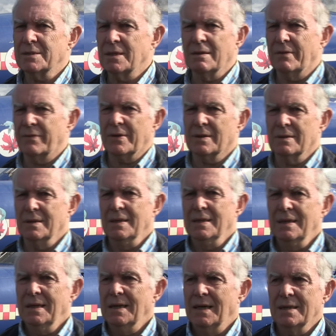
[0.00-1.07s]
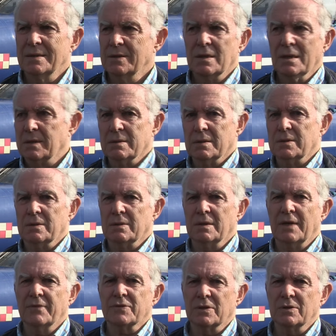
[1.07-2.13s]
to nothing, and you could
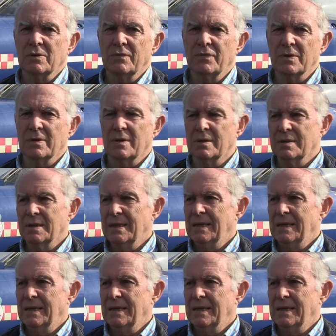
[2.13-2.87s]
lift an awful lot.